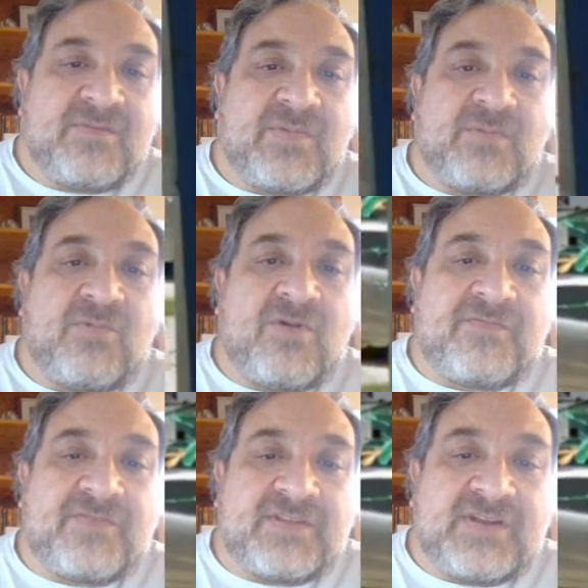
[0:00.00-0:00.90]
But more
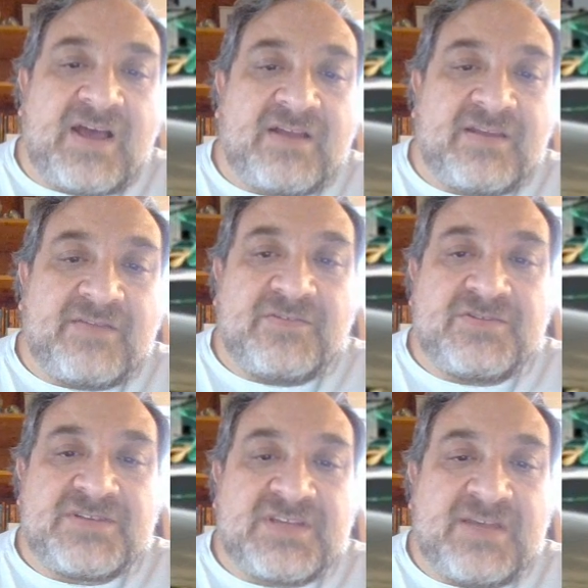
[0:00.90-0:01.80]
often than not, if you
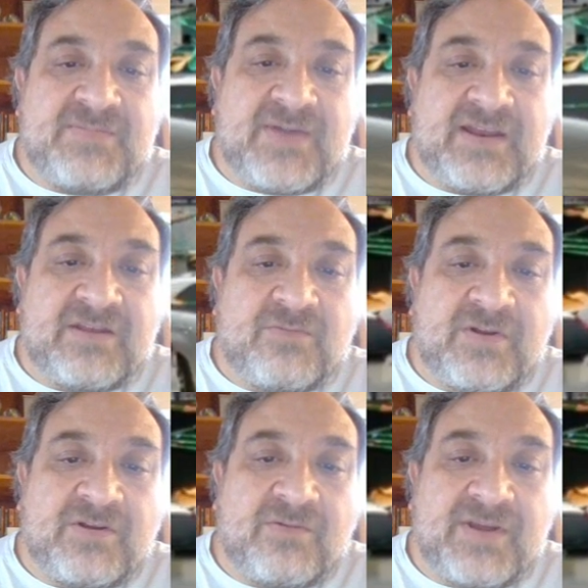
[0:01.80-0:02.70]
just keep heading in
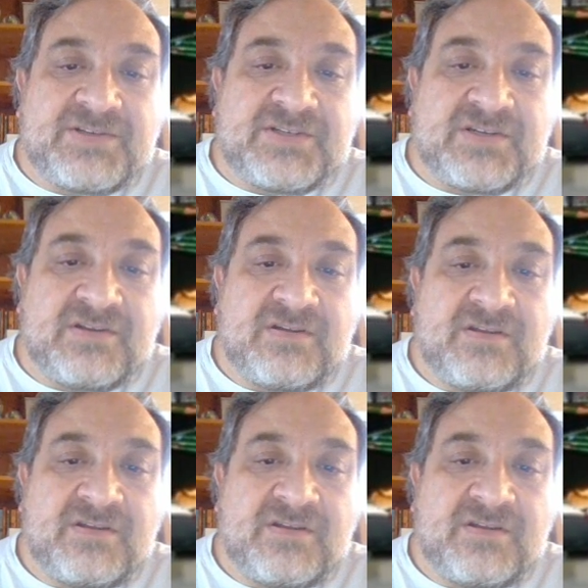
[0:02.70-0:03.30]
one direction,